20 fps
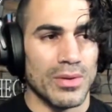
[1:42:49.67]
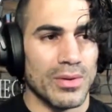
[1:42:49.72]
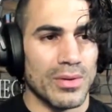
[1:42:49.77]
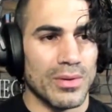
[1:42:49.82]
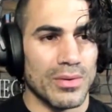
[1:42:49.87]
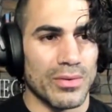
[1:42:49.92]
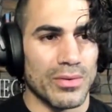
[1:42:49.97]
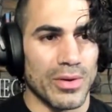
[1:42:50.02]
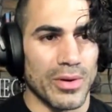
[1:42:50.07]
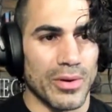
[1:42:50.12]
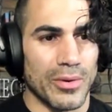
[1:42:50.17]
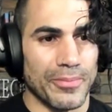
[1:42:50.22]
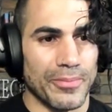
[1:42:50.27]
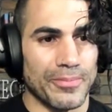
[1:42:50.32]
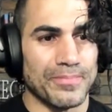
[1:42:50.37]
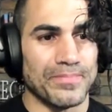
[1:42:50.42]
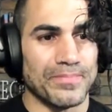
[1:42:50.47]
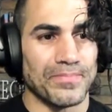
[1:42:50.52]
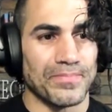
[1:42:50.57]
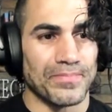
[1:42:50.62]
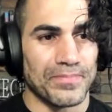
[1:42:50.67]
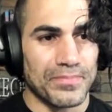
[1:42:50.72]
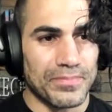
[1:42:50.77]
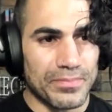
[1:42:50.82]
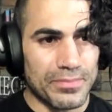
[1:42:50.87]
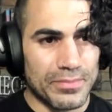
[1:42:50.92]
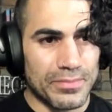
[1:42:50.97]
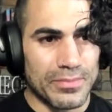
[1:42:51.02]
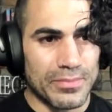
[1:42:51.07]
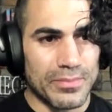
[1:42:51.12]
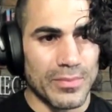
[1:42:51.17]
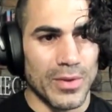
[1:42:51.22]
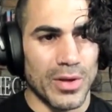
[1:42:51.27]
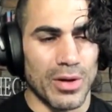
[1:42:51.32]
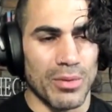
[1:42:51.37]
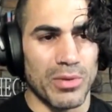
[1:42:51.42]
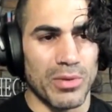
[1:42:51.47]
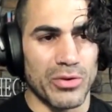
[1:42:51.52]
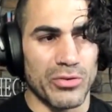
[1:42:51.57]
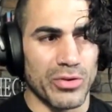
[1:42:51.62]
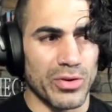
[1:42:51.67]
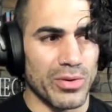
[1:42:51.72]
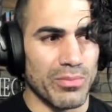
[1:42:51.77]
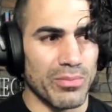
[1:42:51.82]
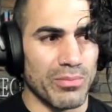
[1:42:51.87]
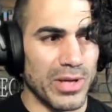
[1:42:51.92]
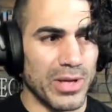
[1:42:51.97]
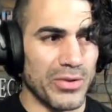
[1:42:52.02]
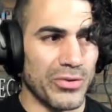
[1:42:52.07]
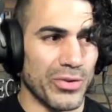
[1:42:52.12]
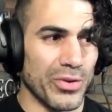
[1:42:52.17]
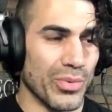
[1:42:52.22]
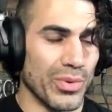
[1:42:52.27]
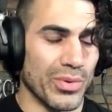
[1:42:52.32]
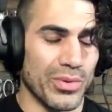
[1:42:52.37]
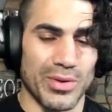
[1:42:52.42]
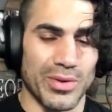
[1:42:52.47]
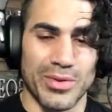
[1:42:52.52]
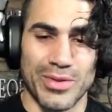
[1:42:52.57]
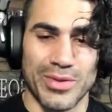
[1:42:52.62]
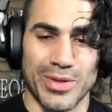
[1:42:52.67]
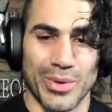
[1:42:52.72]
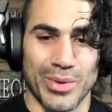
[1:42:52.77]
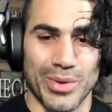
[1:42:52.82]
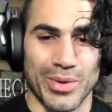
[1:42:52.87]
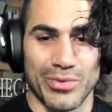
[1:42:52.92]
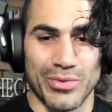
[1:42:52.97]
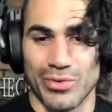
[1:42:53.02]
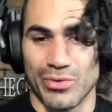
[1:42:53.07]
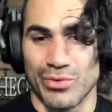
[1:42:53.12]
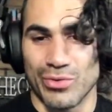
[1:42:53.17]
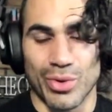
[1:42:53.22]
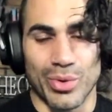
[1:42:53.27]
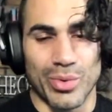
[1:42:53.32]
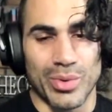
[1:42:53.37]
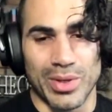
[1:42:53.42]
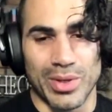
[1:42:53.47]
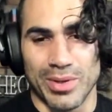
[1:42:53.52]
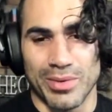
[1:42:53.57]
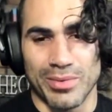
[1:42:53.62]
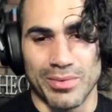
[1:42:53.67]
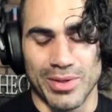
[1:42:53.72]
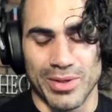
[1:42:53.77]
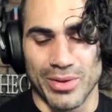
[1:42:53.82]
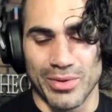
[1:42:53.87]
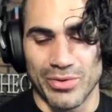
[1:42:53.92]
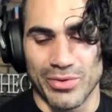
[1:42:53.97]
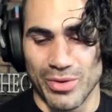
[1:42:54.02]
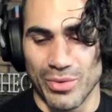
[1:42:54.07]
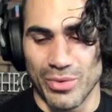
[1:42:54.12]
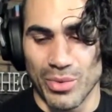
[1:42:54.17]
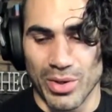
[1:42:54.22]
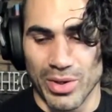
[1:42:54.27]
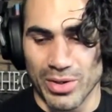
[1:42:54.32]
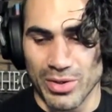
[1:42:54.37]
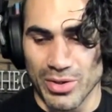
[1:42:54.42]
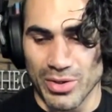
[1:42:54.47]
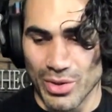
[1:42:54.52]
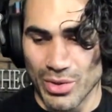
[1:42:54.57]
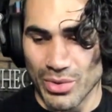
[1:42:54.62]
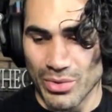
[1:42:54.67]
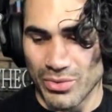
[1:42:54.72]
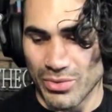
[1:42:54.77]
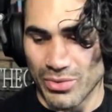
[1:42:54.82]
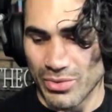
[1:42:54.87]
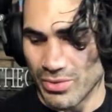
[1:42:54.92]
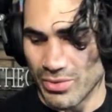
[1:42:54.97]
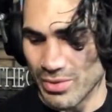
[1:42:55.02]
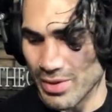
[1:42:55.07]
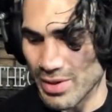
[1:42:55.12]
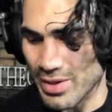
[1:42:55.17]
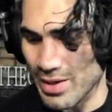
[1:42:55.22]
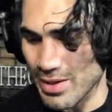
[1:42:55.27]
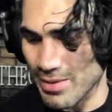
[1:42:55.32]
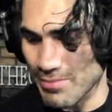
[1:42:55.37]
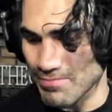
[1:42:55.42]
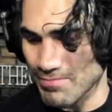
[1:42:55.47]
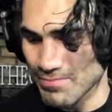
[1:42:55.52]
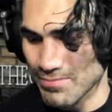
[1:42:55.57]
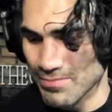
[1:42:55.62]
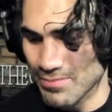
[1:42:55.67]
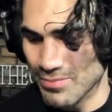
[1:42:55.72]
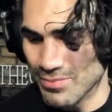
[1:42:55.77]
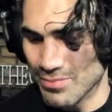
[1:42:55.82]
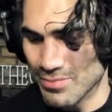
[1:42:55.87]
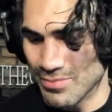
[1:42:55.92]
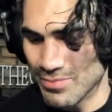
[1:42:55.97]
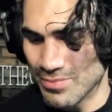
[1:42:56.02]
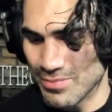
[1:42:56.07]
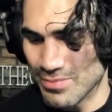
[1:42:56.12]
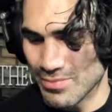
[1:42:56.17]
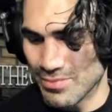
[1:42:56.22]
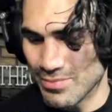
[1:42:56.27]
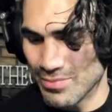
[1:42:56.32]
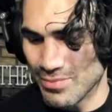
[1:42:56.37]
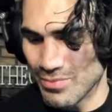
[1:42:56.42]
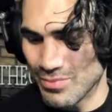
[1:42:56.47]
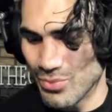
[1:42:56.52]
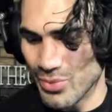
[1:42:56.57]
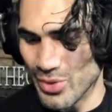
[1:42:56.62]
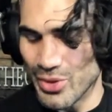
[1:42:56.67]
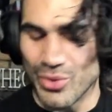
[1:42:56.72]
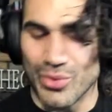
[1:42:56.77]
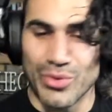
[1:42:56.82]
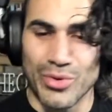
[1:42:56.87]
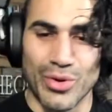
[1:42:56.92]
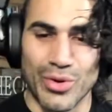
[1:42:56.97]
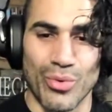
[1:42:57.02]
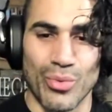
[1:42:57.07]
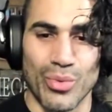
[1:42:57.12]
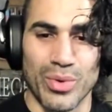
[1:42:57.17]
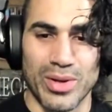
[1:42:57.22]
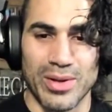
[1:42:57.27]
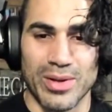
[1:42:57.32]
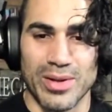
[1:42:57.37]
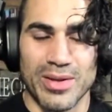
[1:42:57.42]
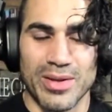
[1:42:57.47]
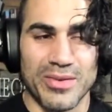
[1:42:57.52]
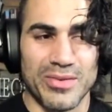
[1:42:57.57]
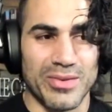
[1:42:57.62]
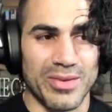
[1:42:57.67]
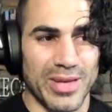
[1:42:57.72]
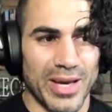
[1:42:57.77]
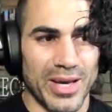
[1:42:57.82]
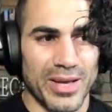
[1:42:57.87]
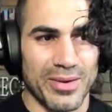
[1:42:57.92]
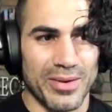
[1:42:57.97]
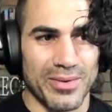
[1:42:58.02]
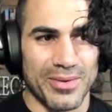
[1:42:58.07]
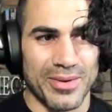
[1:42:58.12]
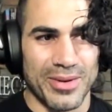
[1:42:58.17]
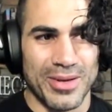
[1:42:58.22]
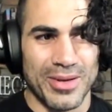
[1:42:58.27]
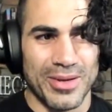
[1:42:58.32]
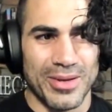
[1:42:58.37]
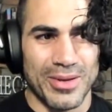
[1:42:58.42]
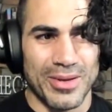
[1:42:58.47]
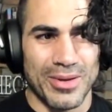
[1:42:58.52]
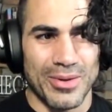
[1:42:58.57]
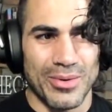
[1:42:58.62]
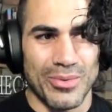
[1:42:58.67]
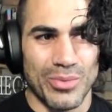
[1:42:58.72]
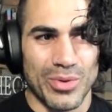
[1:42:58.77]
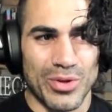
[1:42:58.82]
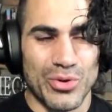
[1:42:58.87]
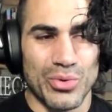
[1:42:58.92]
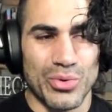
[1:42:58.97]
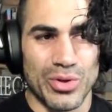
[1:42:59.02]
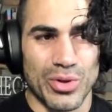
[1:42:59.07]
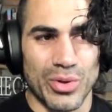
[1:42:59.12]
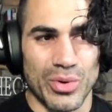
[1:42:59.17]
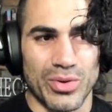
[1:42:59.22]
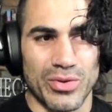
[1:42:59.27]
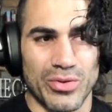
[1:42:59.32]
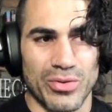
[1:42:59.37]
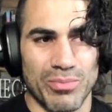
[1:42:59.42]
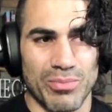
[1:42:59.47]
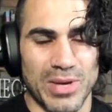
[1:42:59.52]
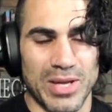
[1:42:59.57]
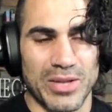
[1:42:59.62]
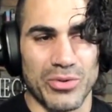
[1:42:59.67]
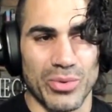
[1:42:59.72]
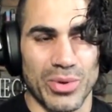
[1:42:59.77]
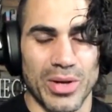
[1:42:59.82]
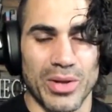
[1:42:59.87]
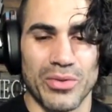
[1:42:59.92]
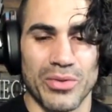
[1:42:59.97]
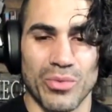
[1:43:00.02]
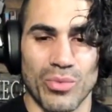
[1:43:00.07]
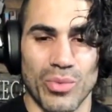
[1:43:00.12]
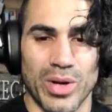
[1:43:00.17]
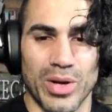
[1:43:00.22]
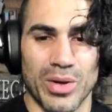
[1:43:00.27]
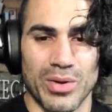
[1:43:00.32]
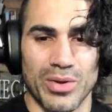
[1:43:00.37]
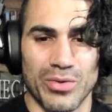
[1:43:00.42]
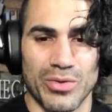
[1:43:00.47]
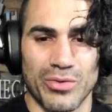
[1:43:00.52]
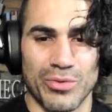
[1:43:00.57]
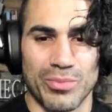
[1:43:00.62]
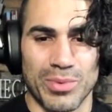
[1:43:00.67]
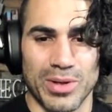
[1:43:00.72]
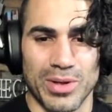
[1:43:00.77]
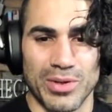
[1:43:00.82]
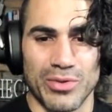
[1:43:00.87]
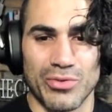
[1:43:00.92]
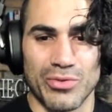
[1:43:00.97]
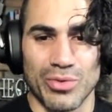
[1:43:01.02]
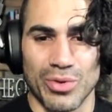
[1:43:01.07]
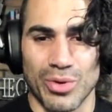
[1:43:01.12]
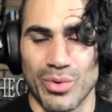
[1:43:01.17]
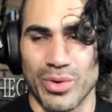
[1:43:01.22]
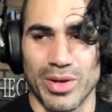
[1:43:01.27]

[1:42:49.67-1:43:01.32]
So our mission basically with Good Theories is growing it, see where it goes. We don't know what it is yet. We do know it's mental health awareness, but it's growing